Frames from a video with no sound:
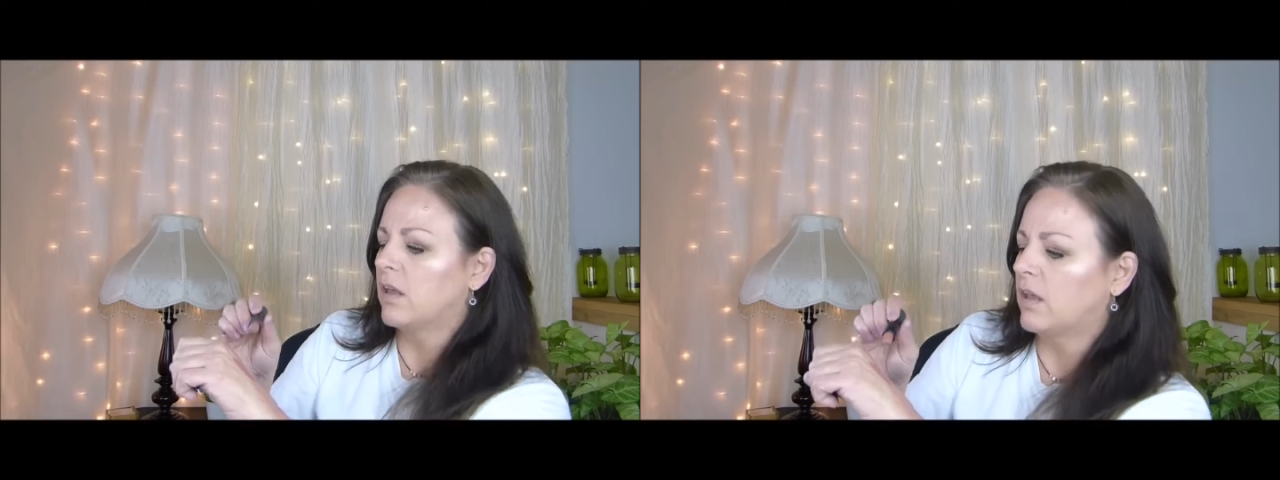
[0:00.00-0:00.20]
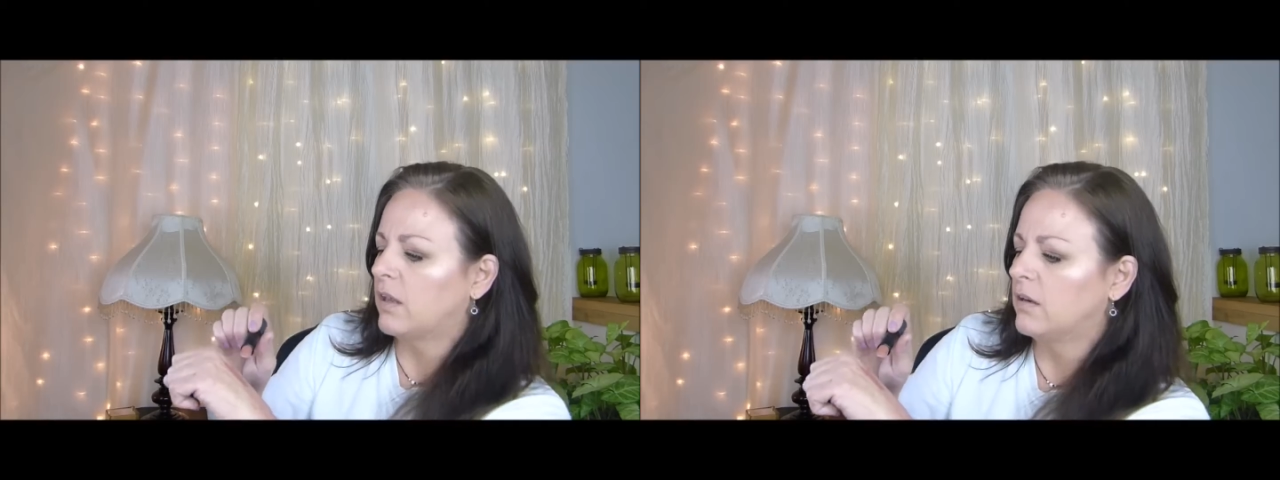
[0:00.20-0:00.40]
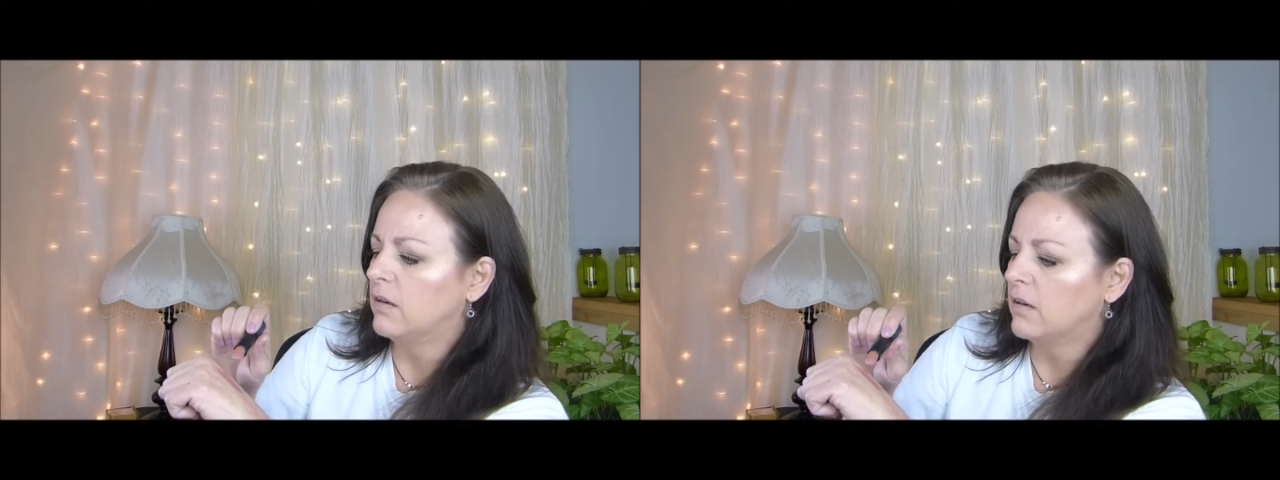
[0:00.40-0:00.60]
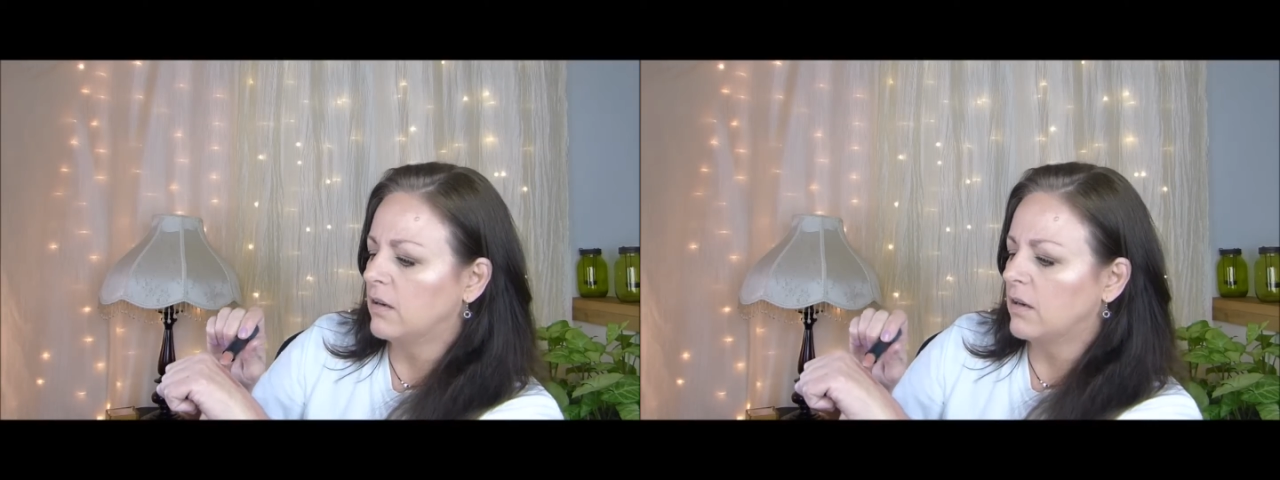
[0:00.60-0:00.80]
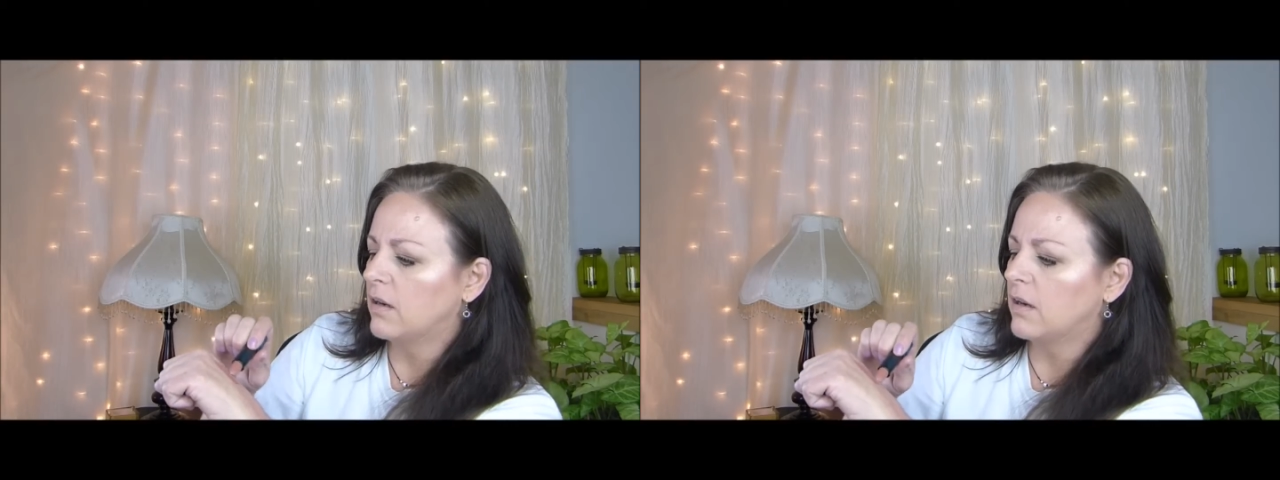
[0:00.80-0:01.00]
And
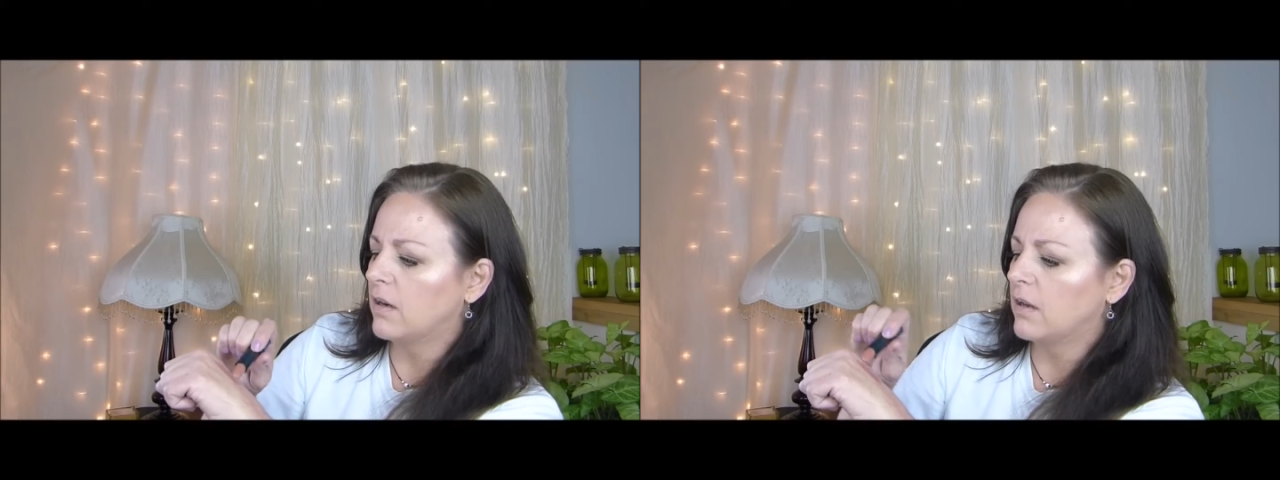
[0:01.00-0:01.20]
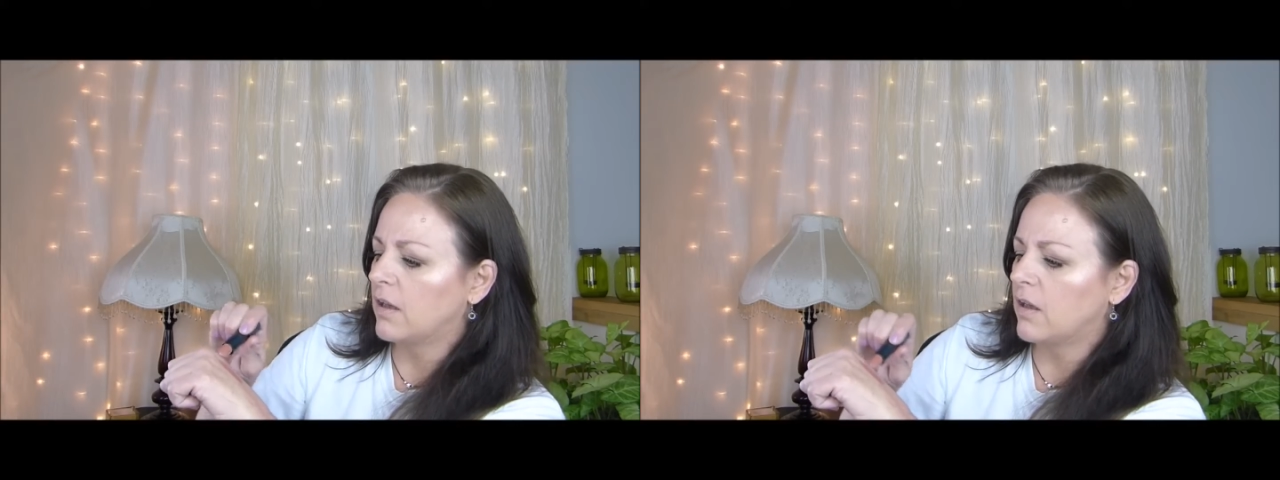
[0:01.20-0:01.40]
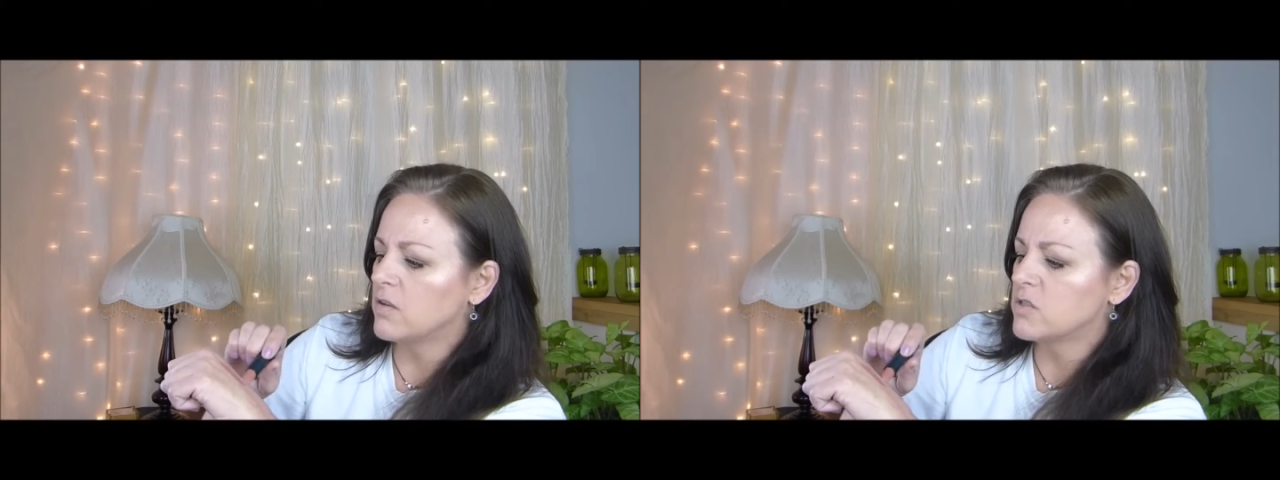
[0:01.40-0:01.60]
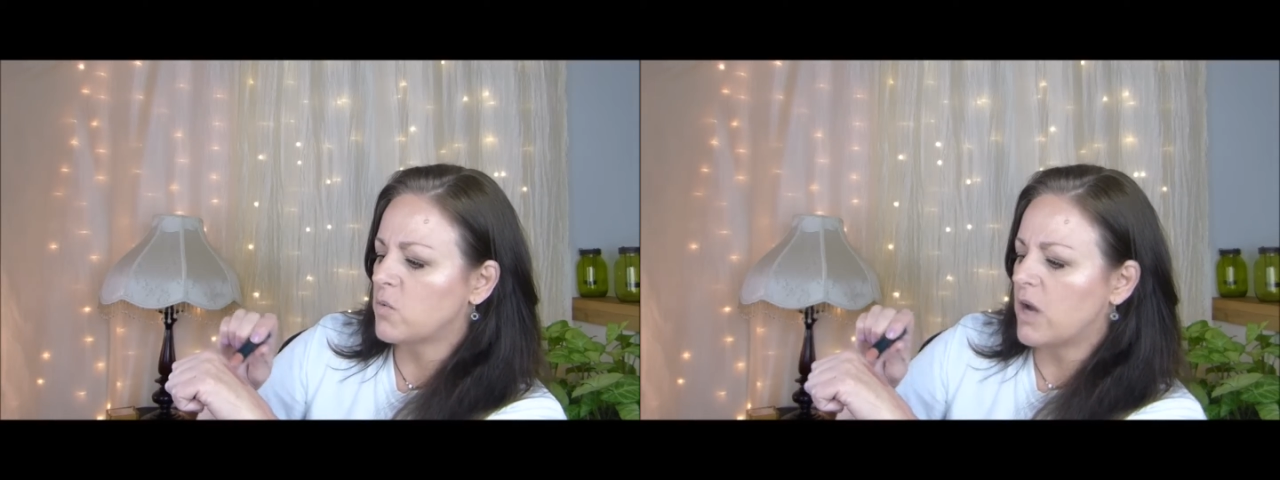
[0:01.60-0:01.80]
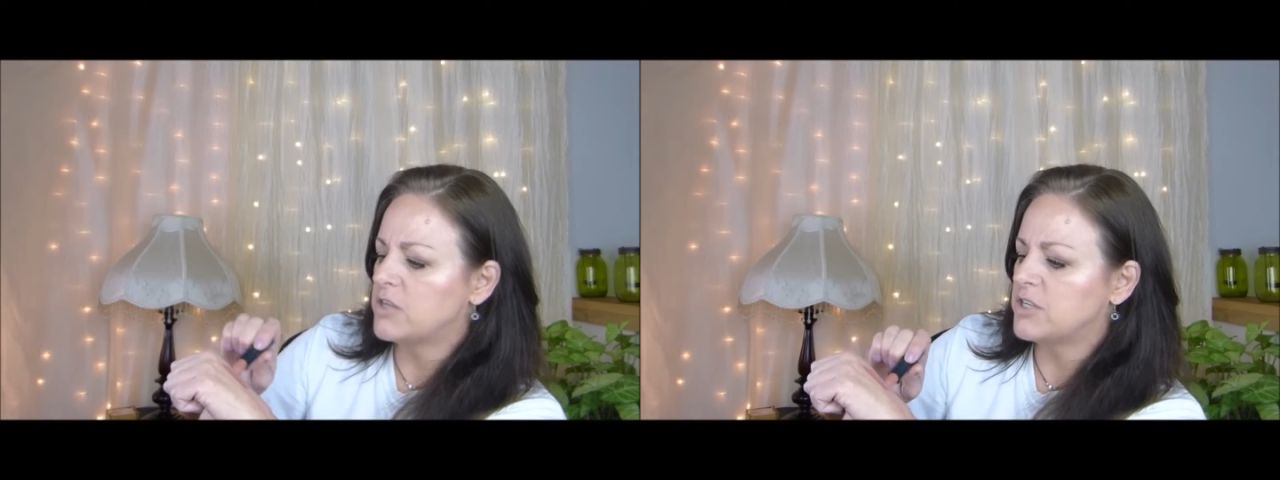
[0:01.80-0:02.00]
I'll
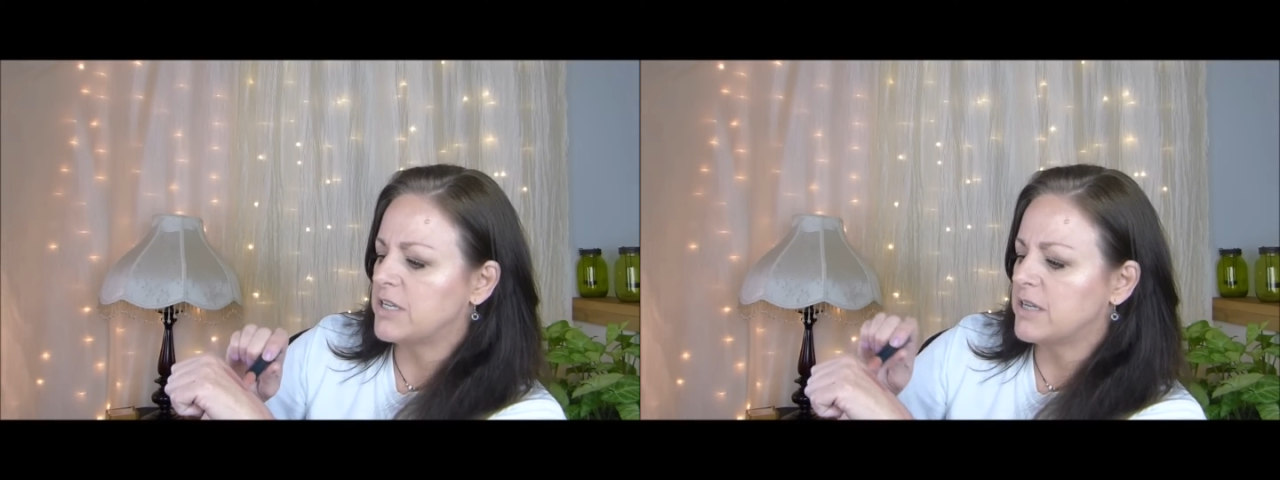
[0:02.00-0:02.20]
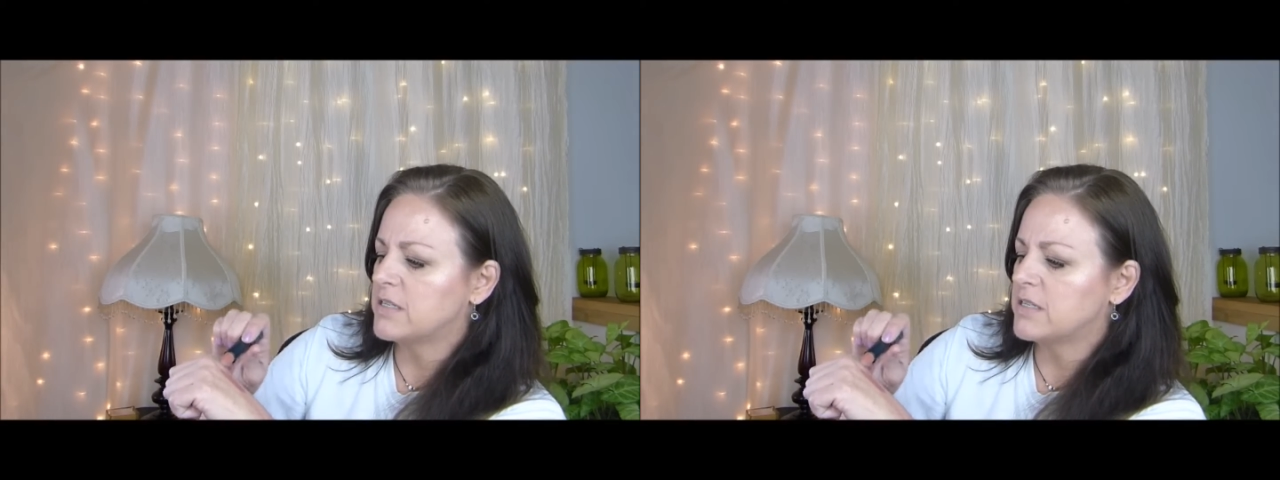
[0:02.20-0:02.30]
swatch it.